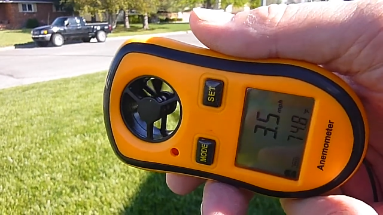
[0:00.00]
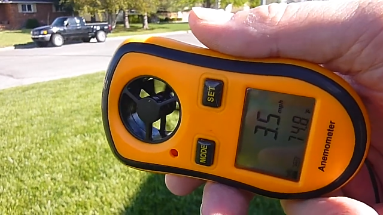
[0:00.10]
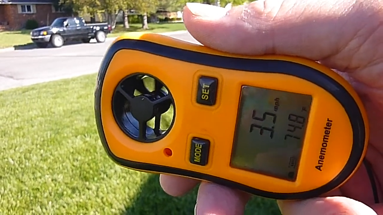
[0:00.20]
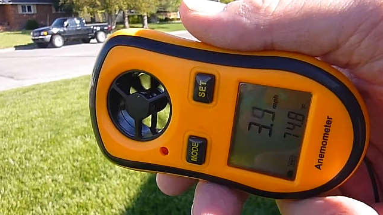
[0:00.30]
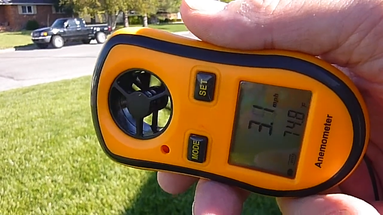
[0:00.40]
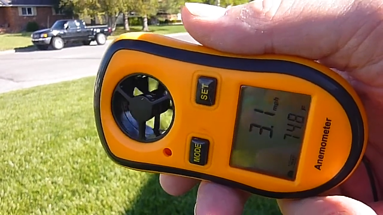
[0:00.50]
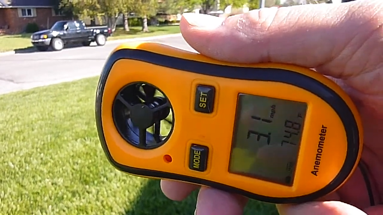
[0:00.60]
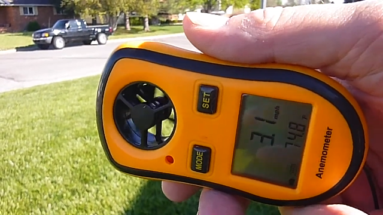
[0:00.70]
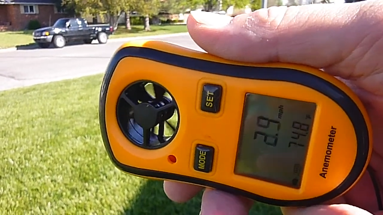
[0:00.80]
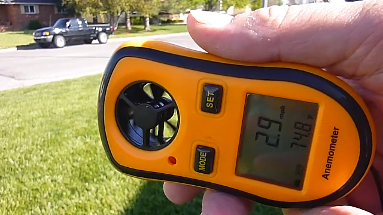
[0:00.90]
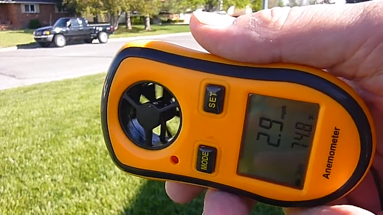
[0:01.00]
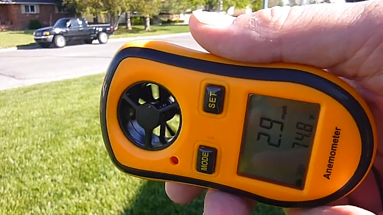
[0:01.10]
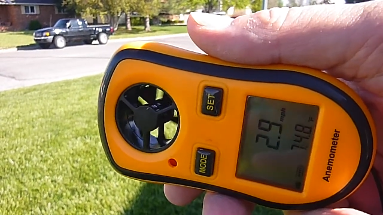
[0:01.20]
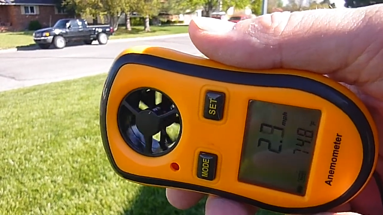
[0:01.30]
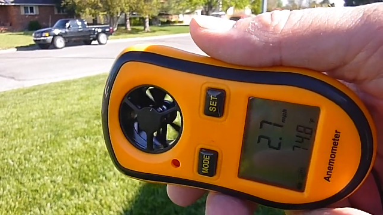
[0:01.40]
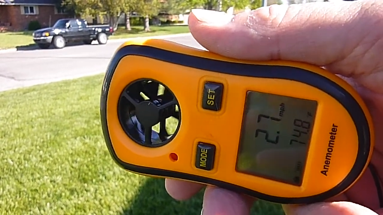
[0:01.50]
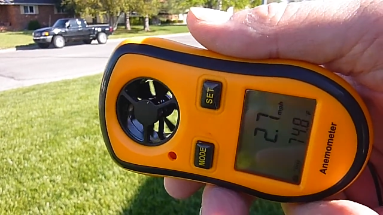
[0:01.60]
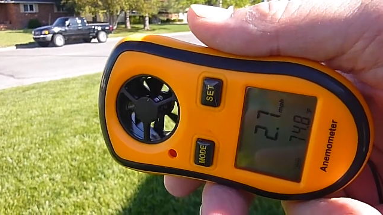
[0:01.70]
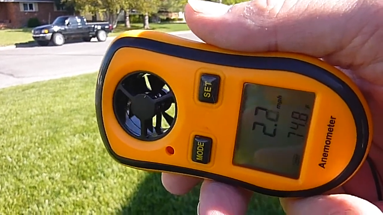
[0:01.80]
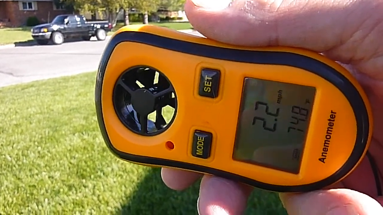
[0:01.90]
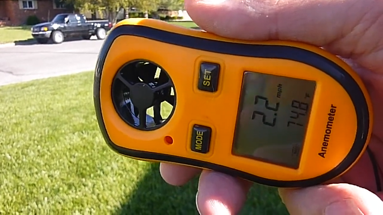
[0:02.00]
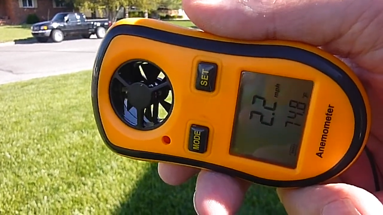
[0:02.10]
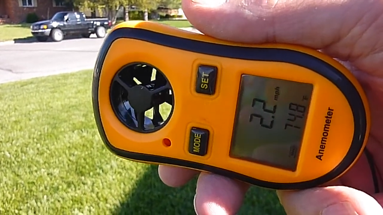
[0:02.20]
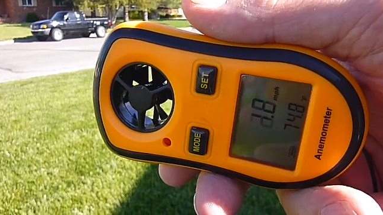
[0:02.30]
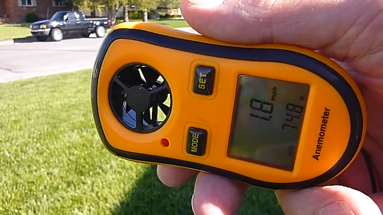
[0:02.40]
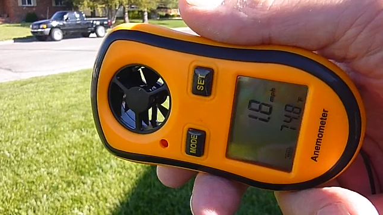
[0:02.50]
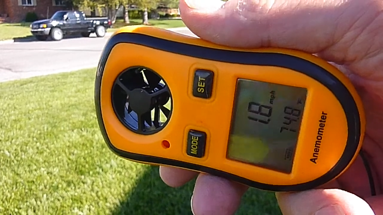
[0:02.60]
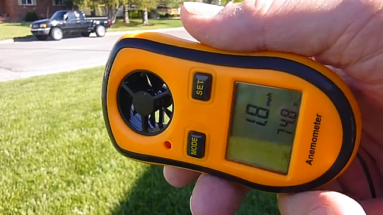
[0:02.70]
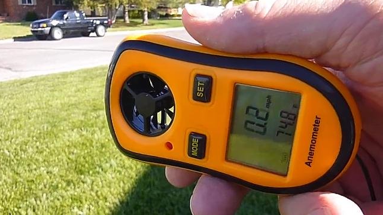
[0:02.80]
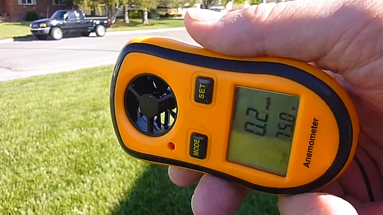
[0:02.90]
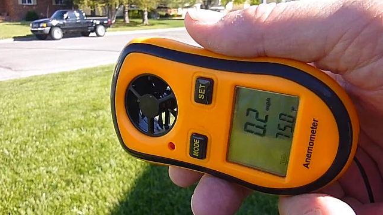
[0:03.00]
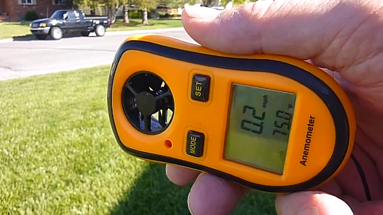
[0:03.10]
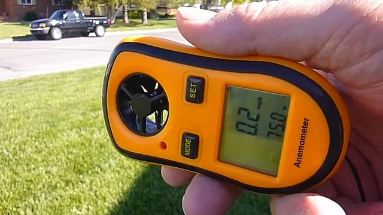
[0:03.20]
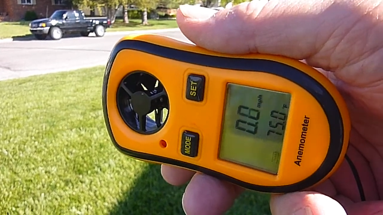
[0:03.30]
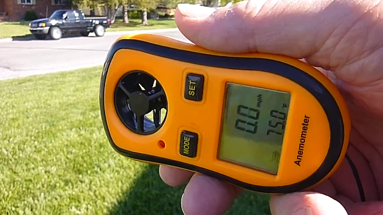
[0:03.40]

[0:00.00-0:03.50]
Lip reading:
Nobody's mouth can be seen.